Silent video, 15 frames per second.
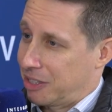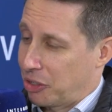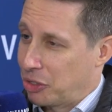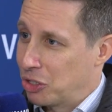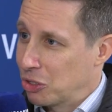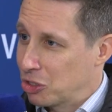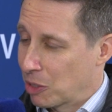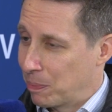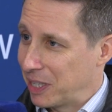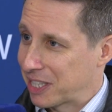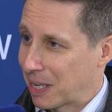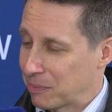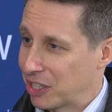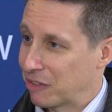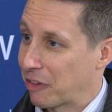So it used to be
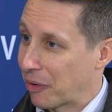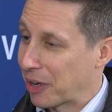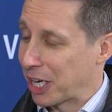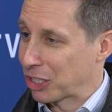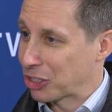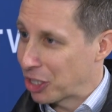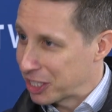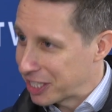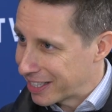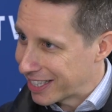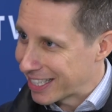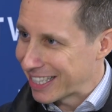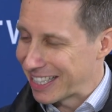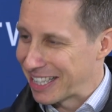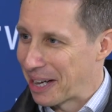something very
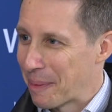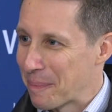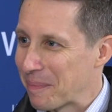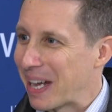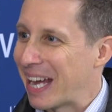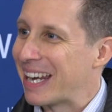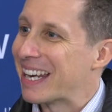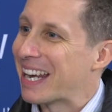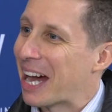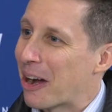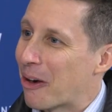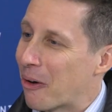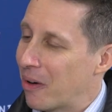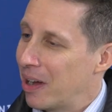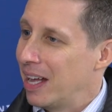exotic, and
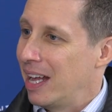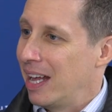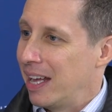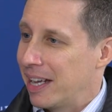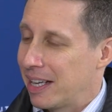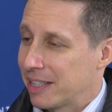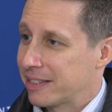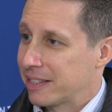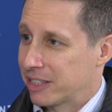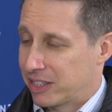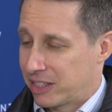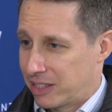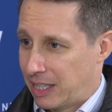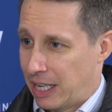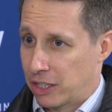now it is
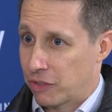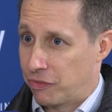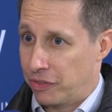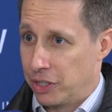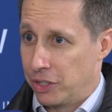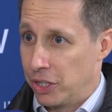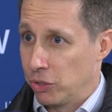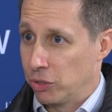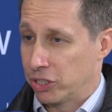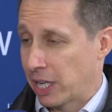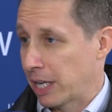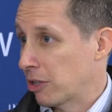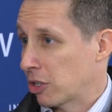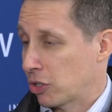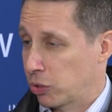this kind of a new
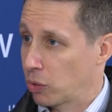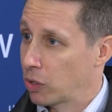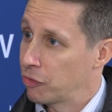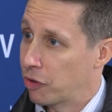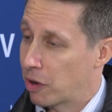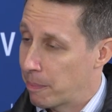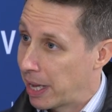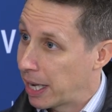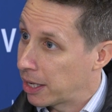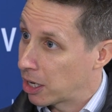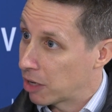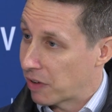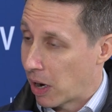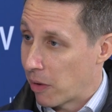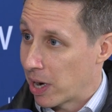standard tool for many
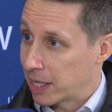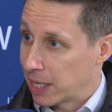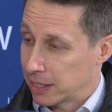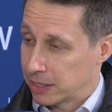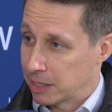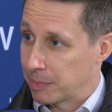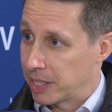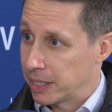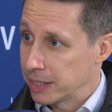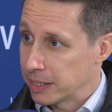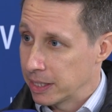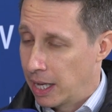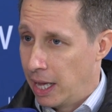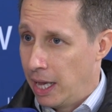of our customers